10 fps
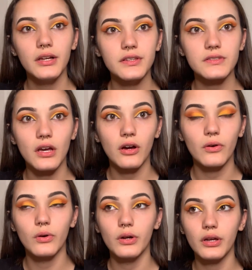
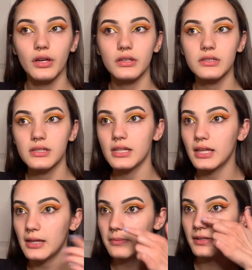So to
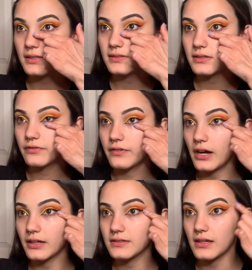keep this
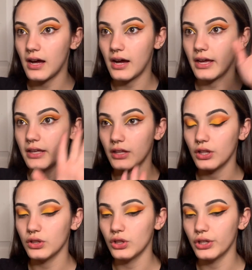fox eye
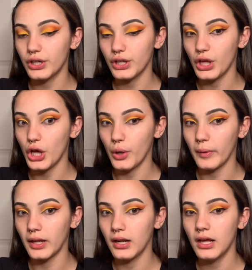look
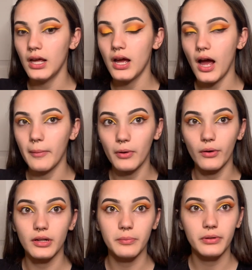going, I'm
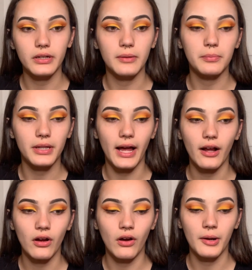going to put
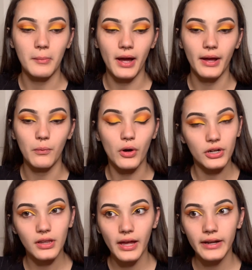black on my
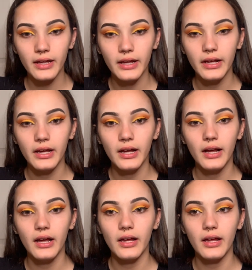waterline,
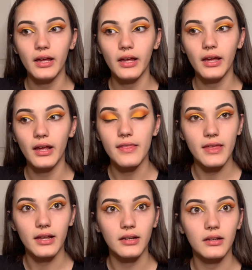and
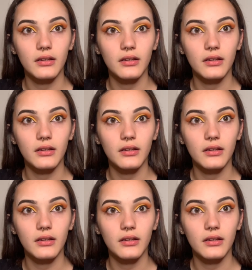then